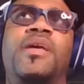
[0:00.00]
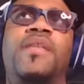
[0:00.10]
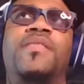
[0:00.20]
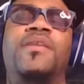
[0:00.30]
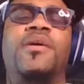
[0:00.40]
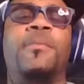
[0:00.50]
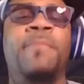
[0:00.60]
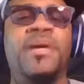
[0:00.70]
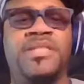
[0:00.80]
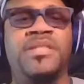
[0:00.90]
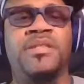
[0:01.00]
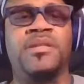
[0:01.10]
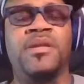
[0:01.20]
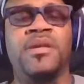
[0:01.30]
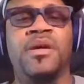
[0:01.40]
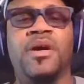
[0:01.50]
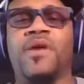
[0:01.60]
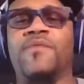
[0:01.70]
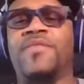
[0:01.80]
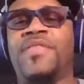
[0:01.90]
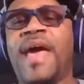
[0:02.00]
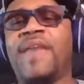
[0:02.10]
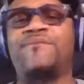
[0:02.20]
in the commission of that